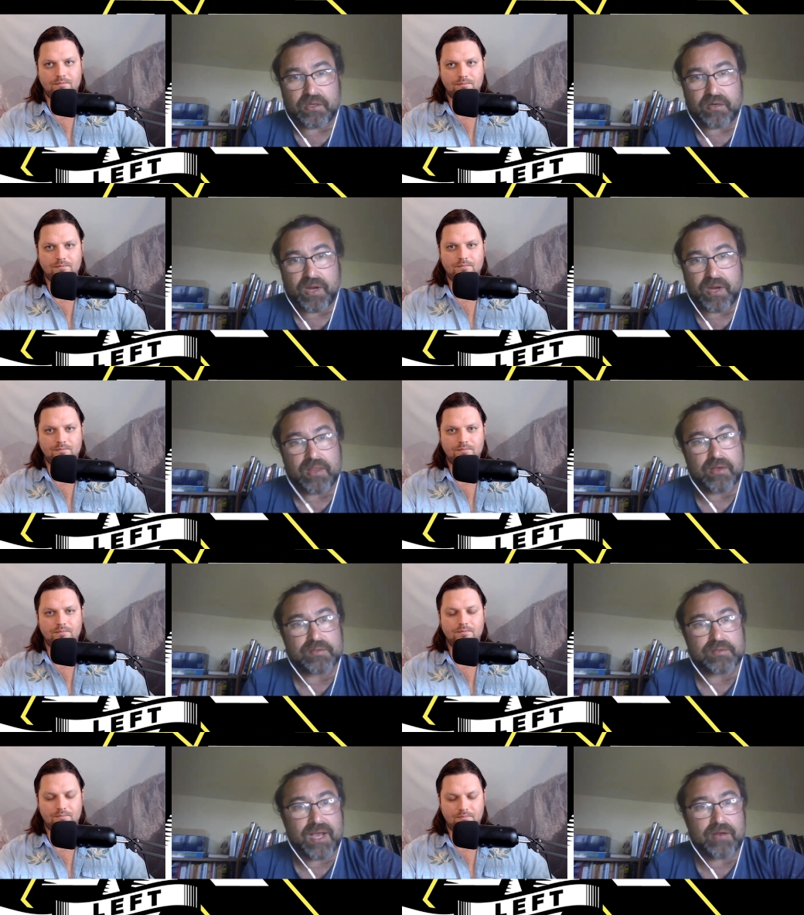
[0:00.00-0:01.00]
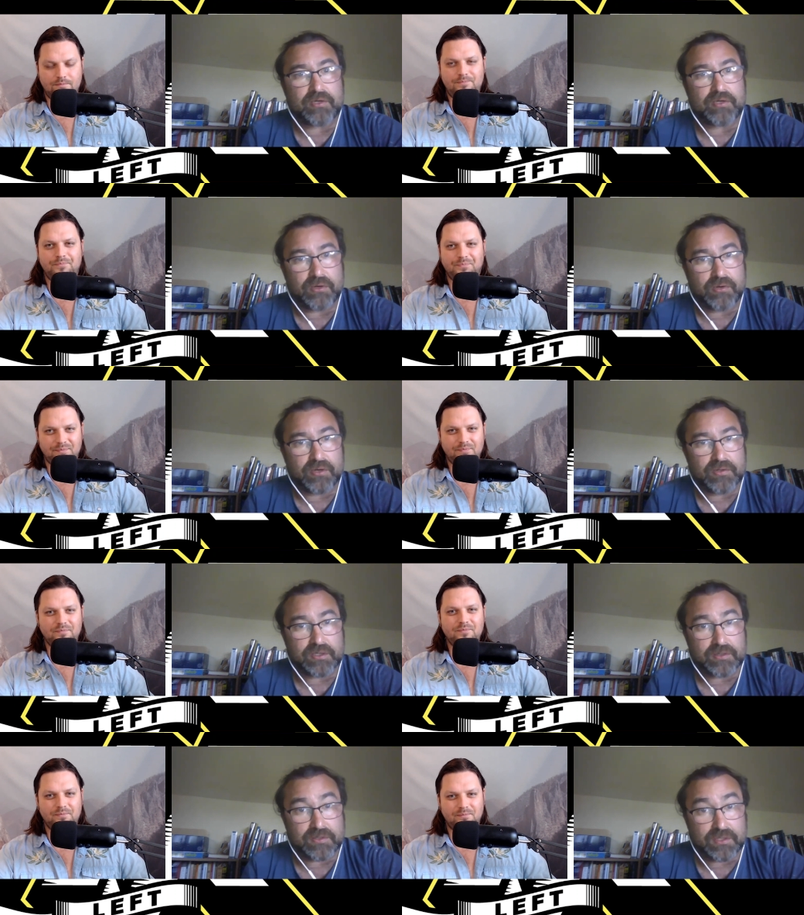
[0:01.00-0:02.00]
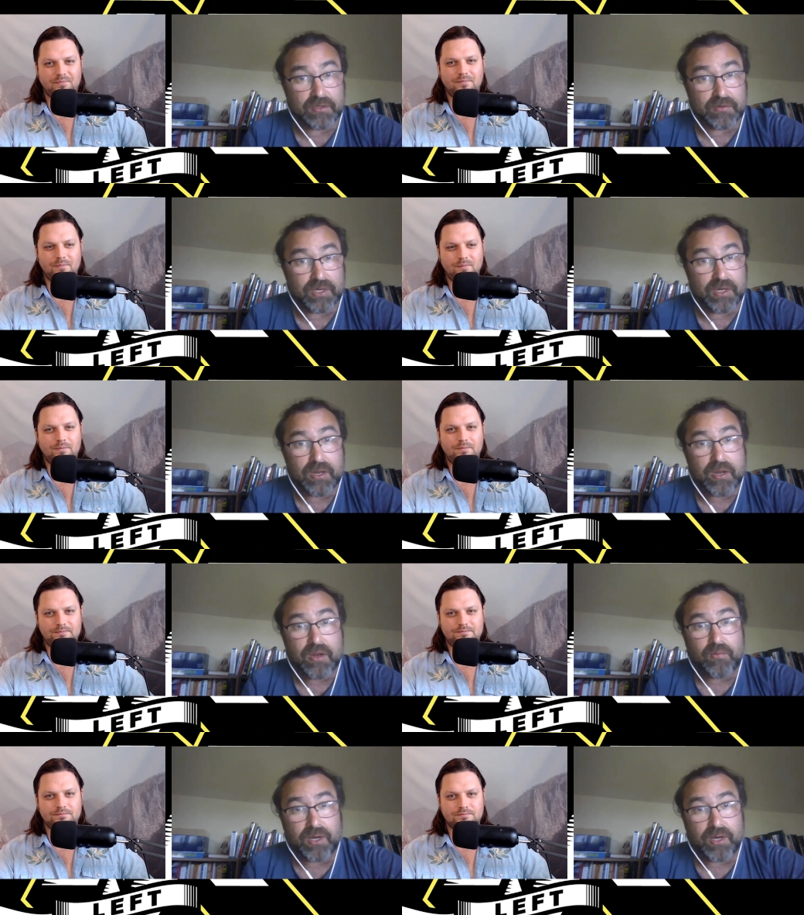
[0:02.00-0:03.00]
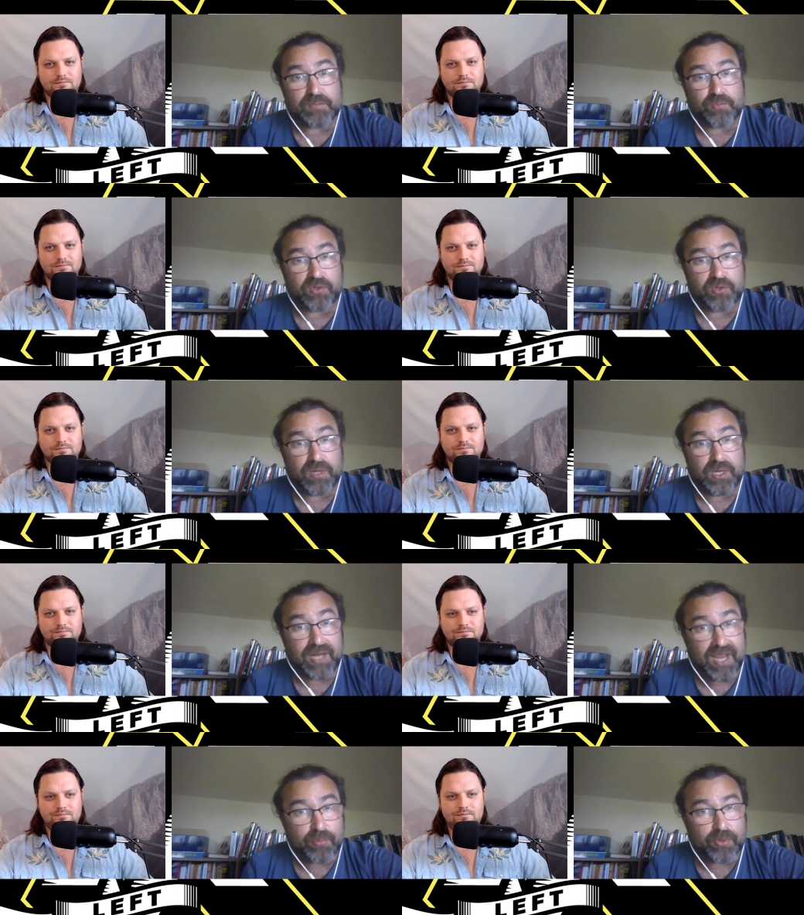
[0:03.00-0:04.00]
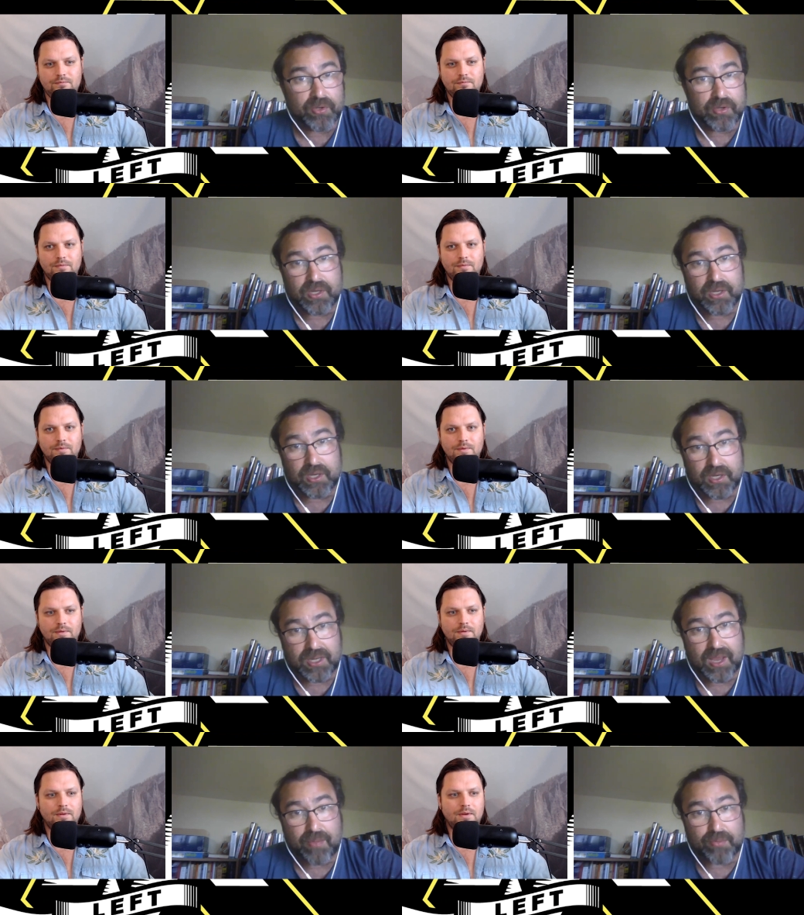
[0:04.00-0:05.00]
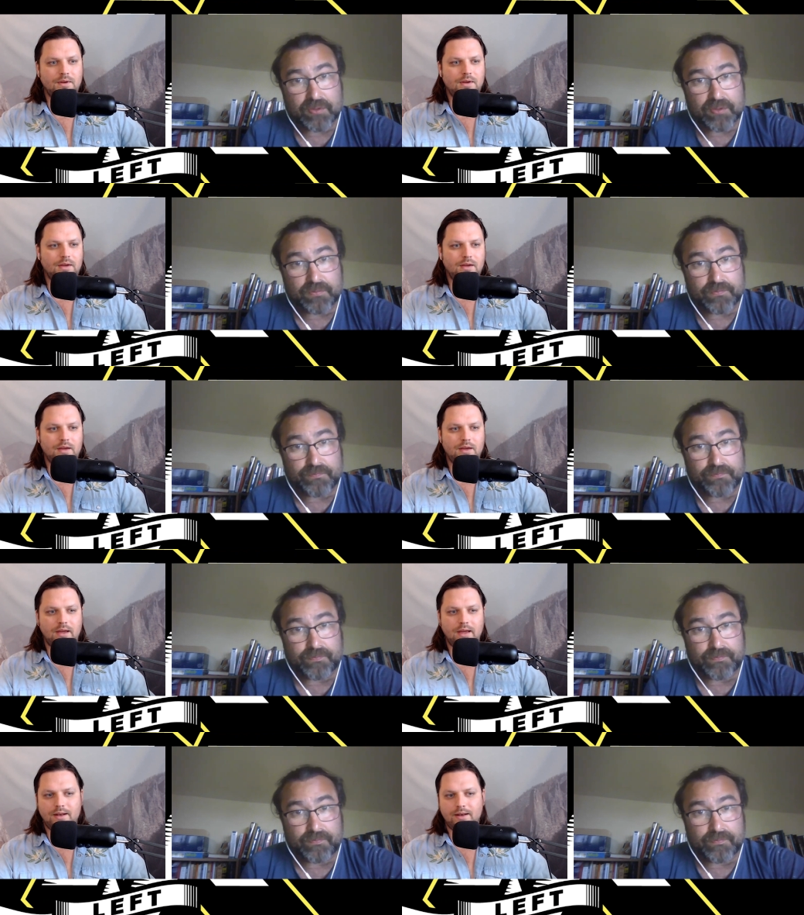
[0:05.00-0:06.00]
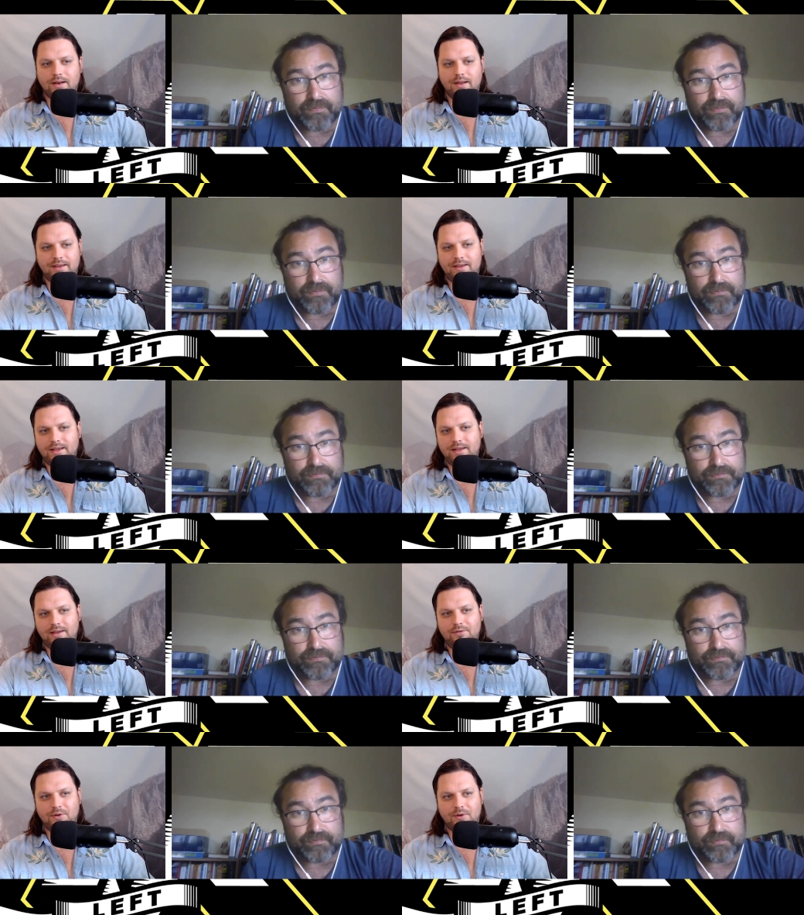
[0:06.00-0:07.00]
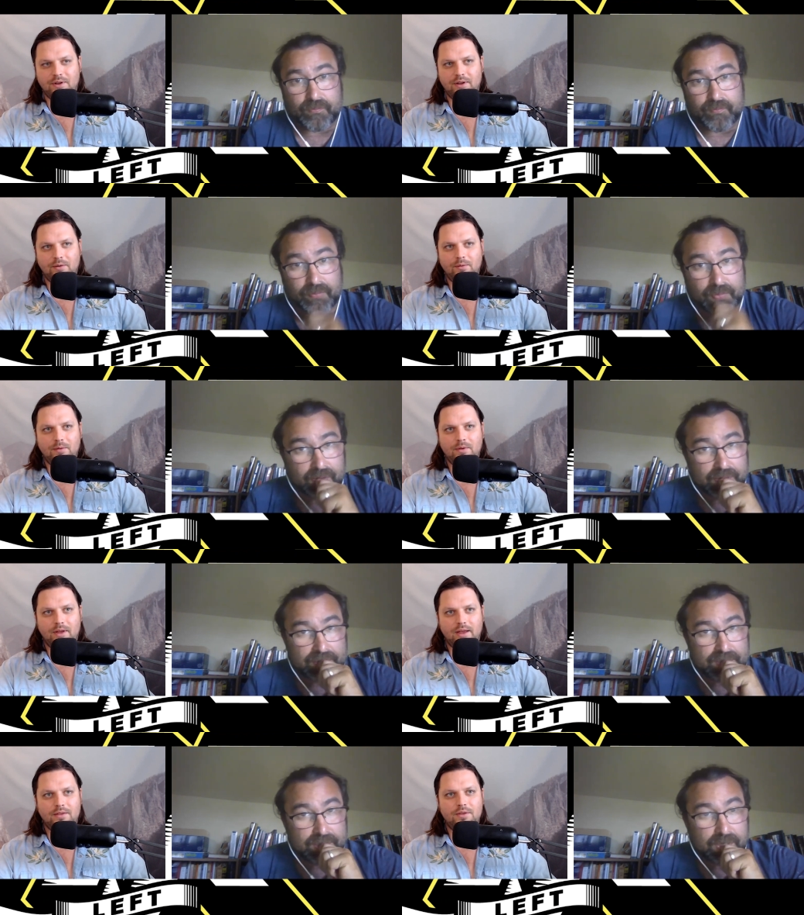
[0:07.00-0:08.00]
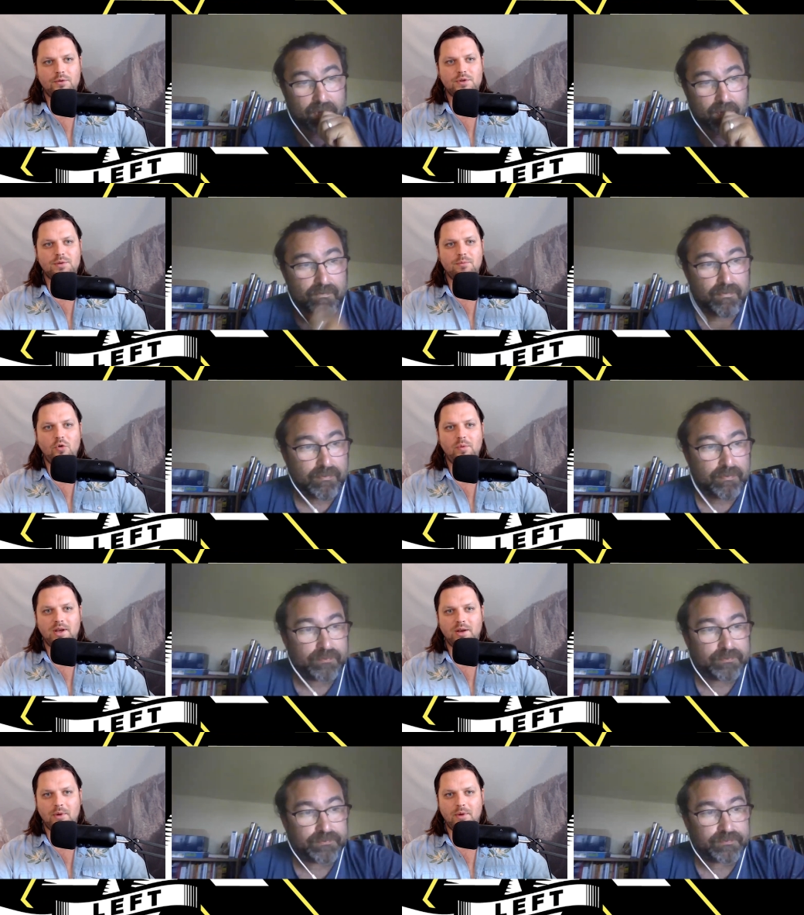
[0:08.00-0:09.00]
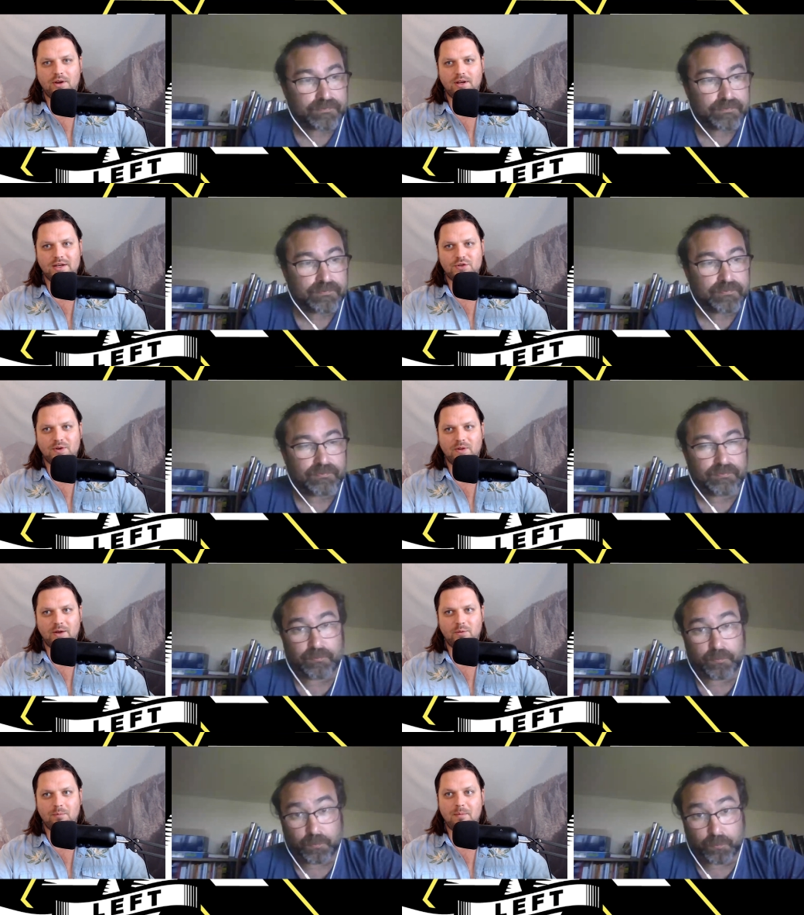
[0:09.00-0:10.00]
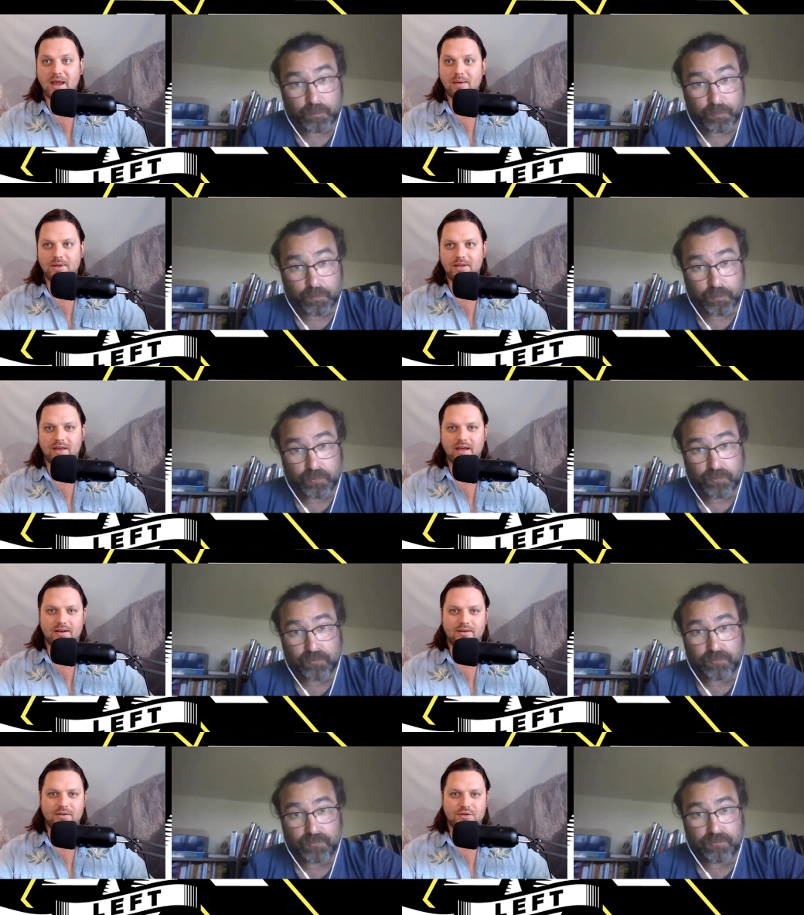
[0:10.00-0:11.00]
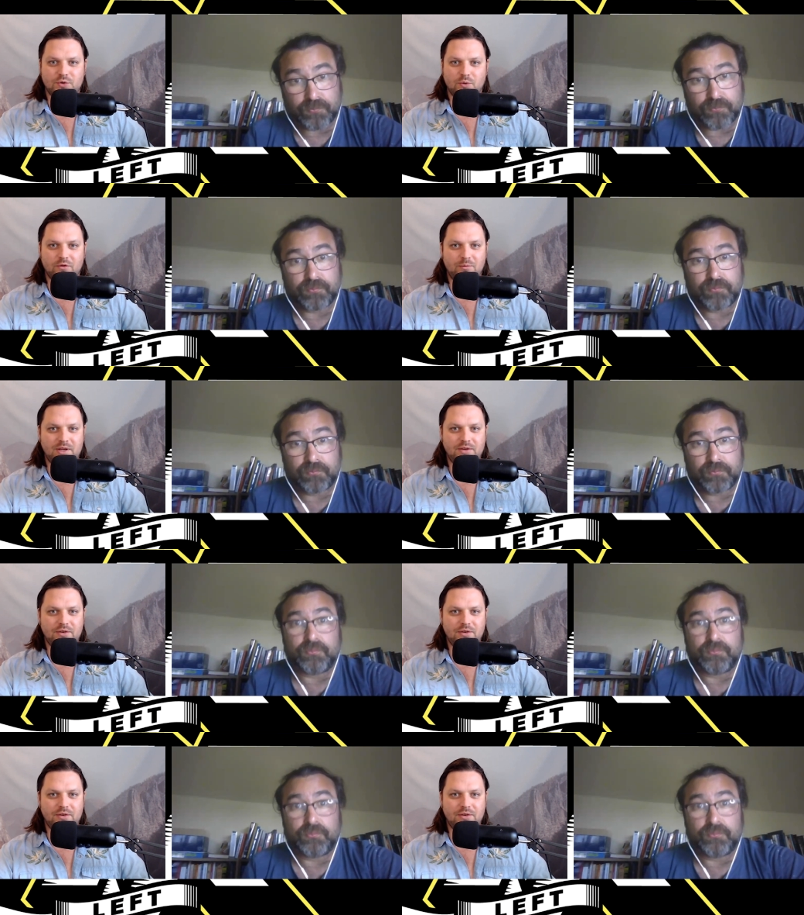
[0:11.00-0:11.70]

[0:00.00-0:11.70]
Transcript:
Speaker 1: de degree and those without a university degree, when it's between labor and capital
Speaker 2: and like even uh, uh, like there was a moment in American history like where maybe that could sort of be